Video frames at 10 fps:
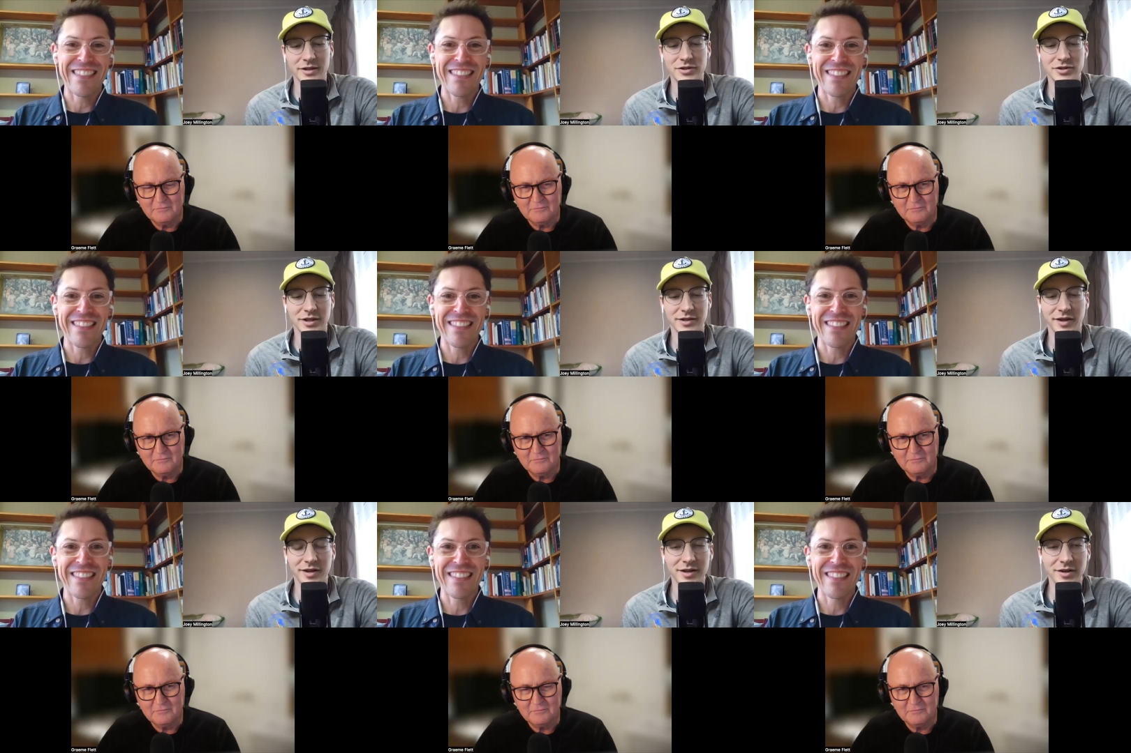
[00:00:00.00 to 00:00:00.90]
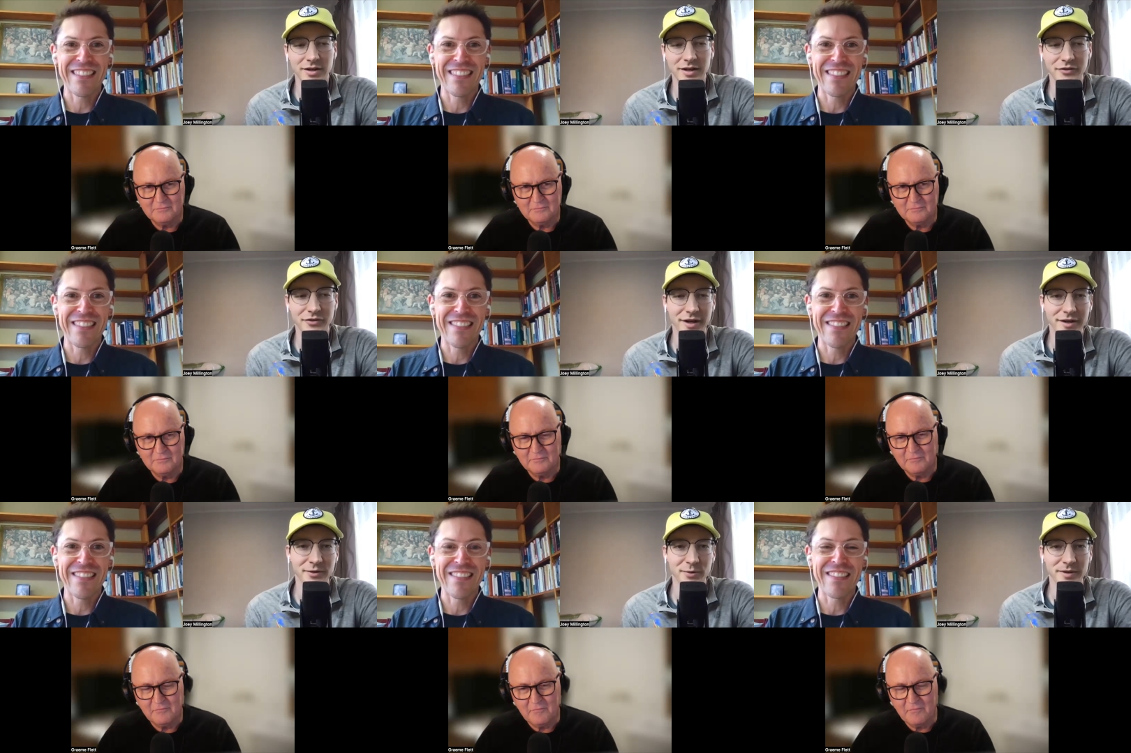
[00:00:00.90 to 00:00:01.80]
Speaker 1: initially, because I did hear it yesterday a
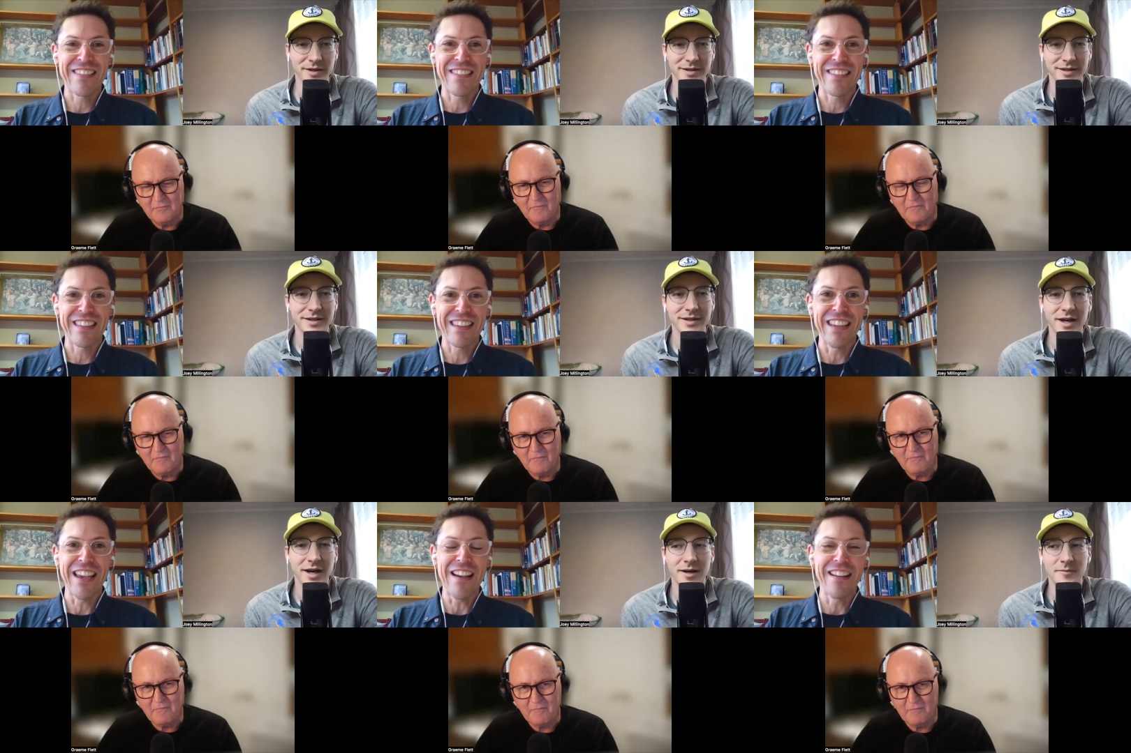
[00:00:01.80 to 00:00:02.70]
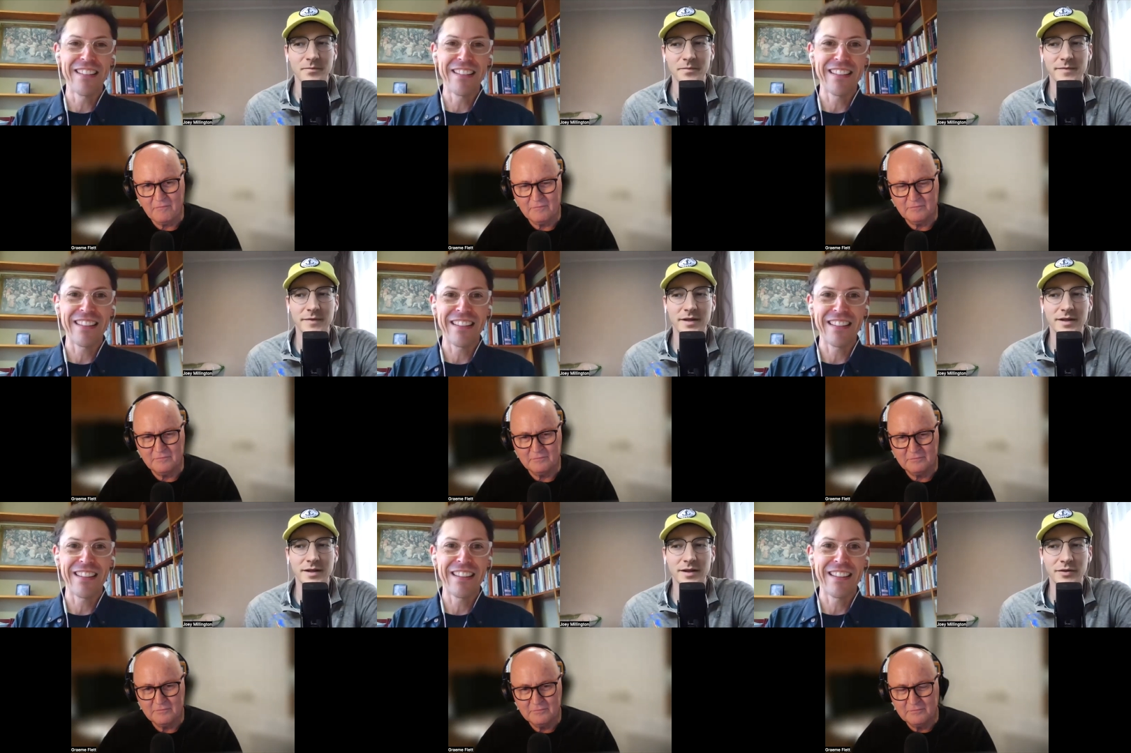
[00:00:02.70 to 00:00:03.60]
little bit, yeah. Um,
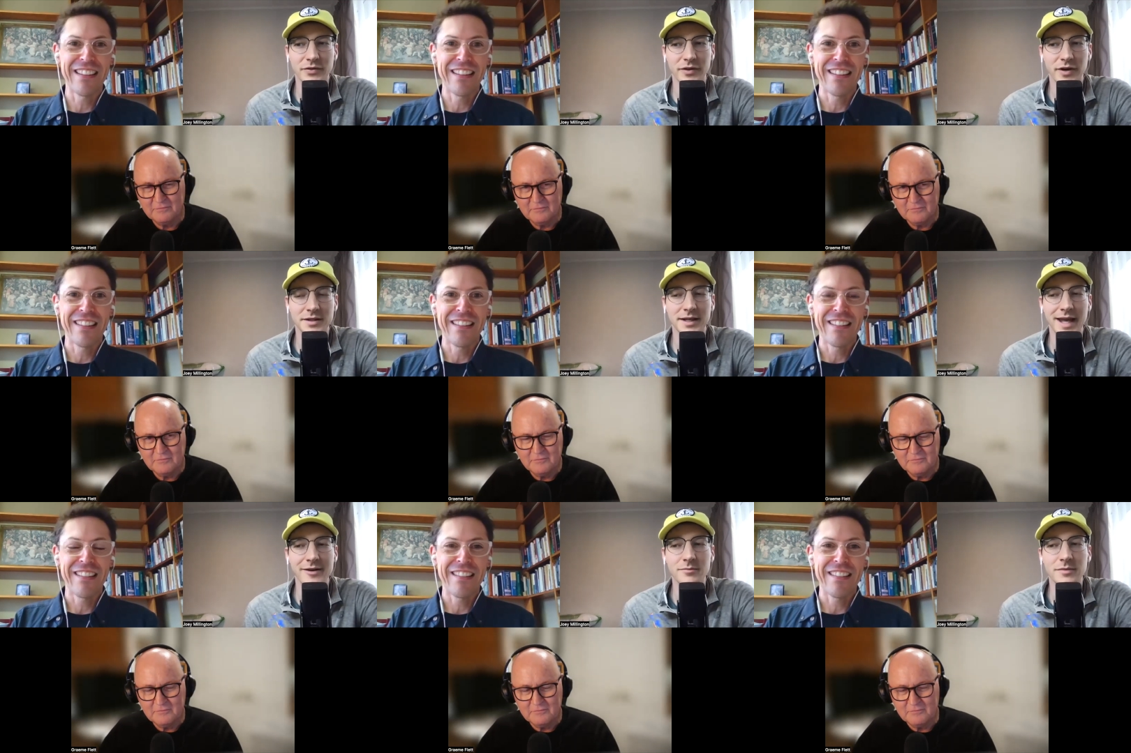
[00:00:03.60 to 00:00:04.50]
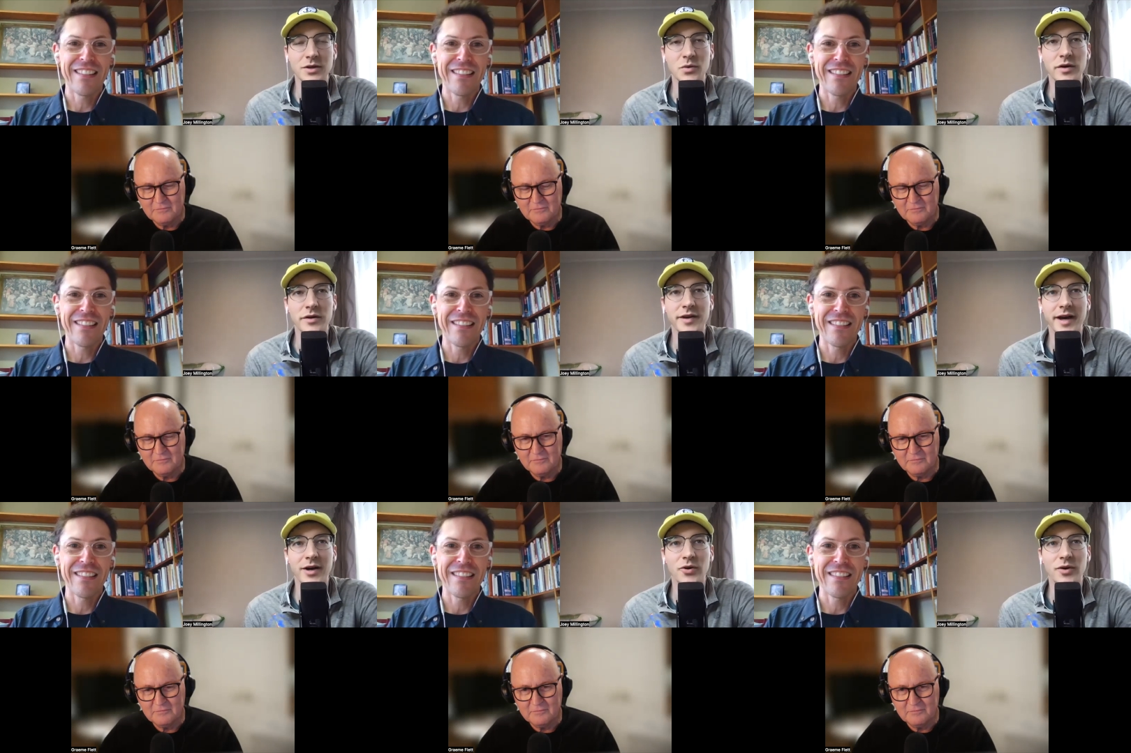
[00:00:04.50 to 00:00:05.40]
the thought that came to me was
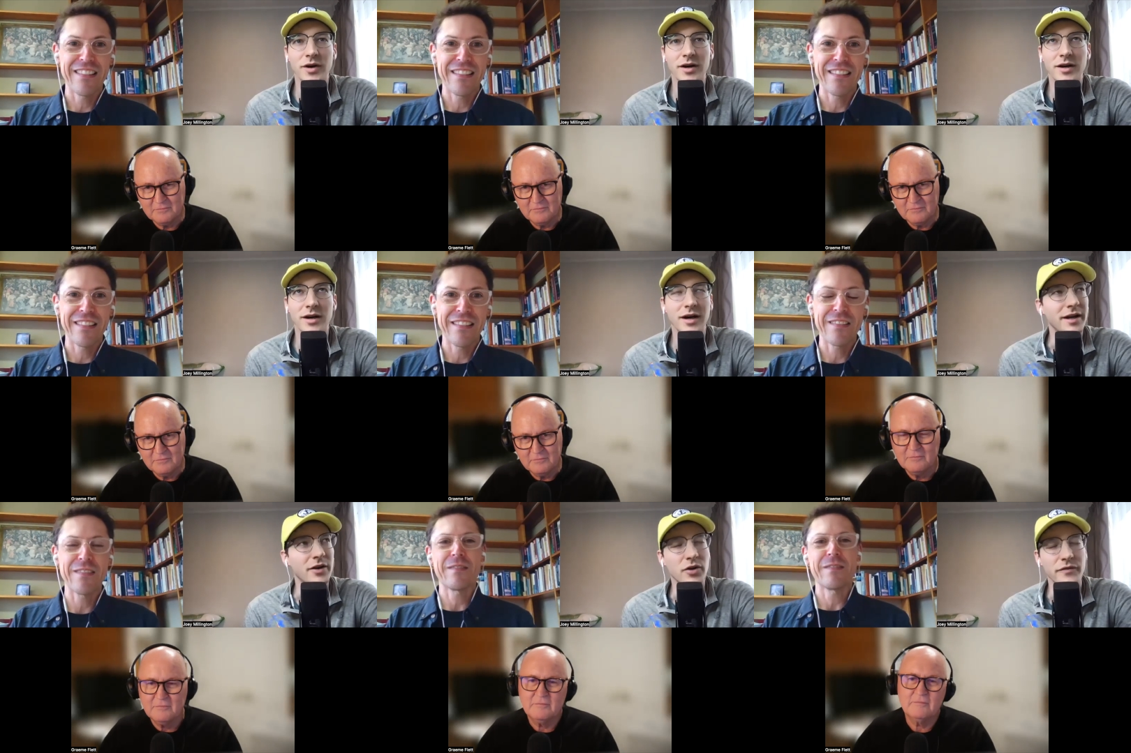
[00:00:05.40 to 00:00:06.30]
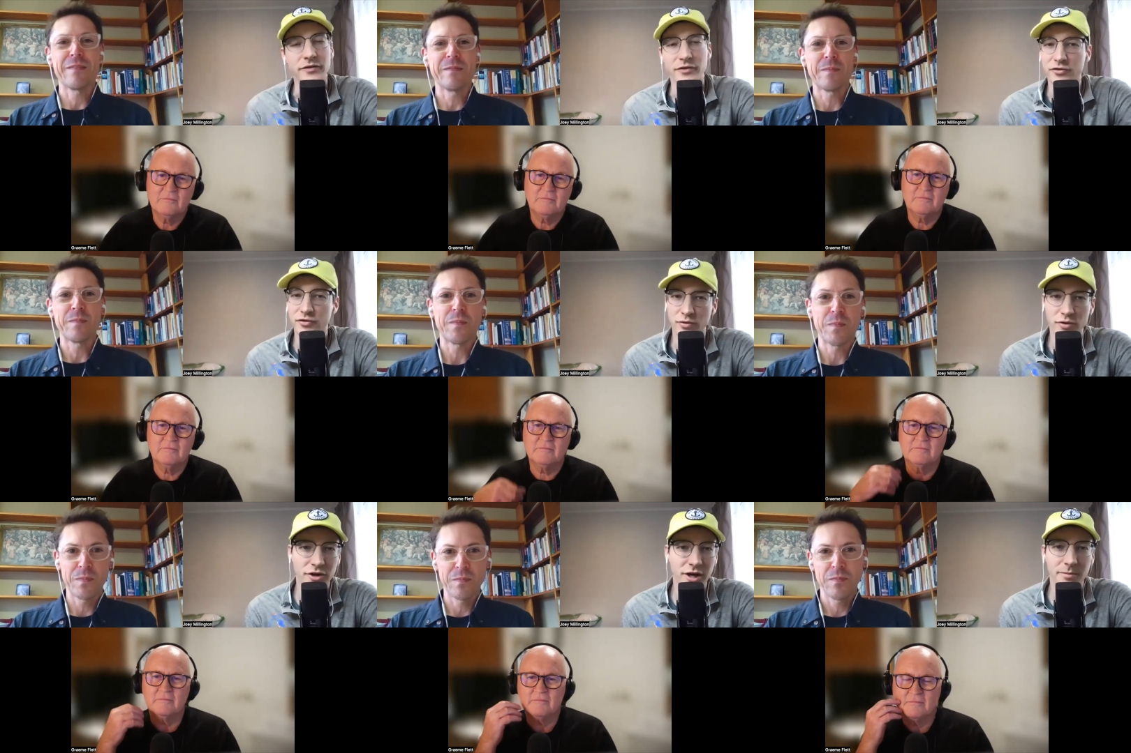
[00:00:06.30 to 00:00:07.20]
how uh, I don't know if this is true
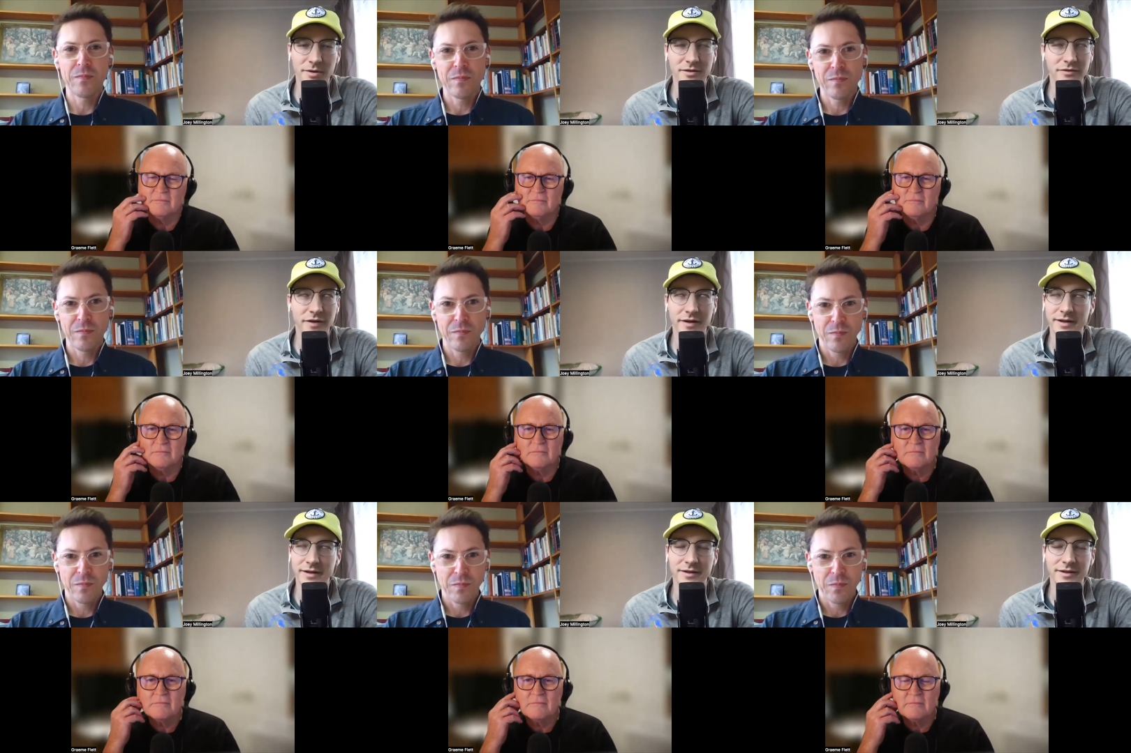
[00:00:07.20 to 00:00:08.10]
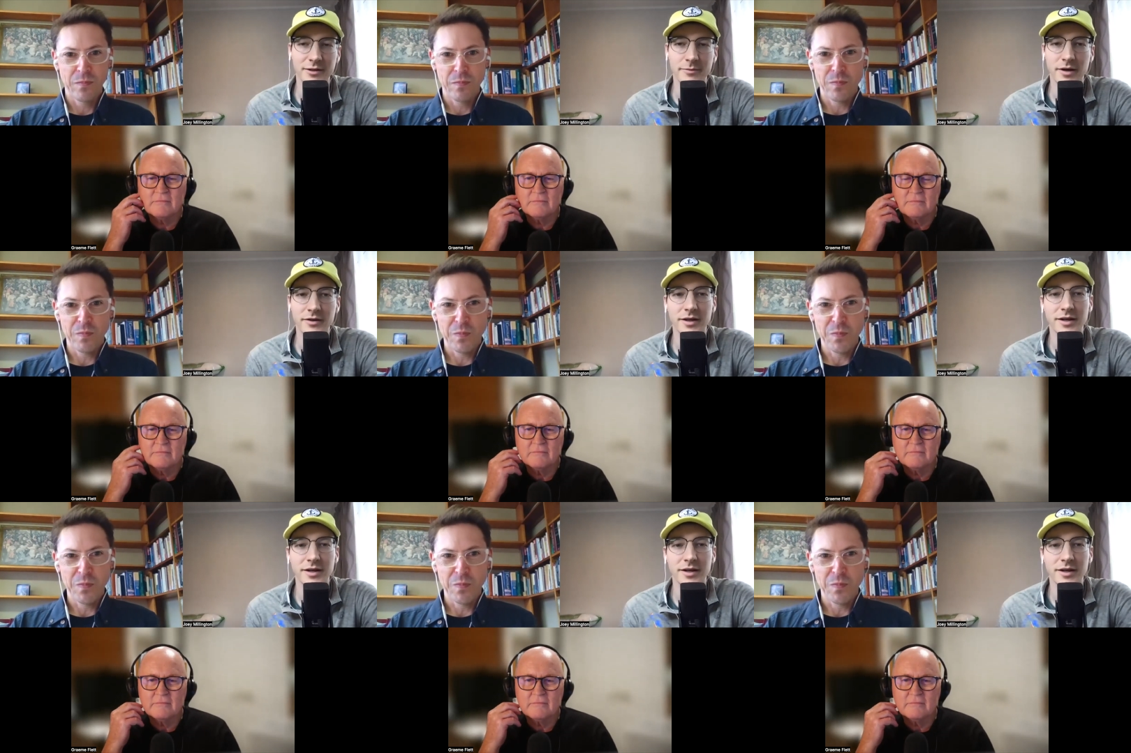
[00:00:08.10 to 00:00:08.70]
or not, but it's a fun thing to think about.